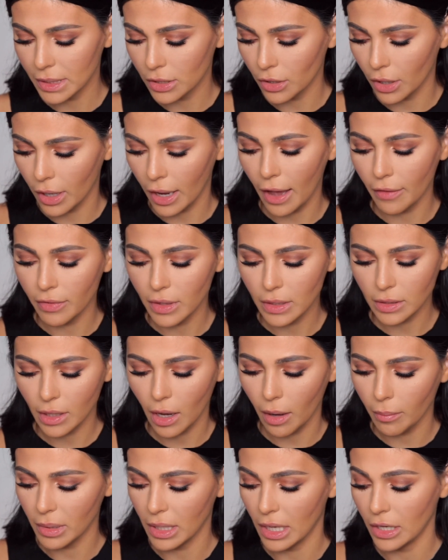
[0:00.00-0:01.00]
So I have this
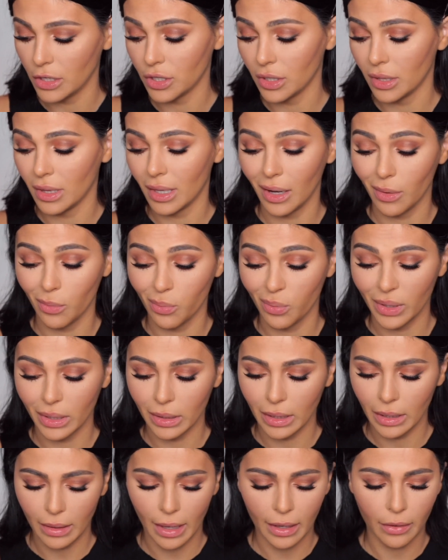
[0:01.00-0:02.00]
combination that I
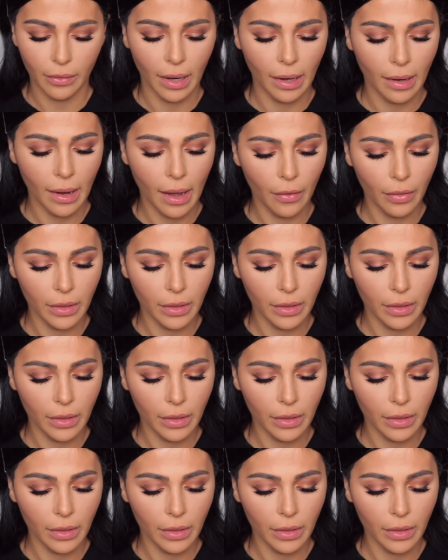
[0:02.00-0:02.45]
really like right now.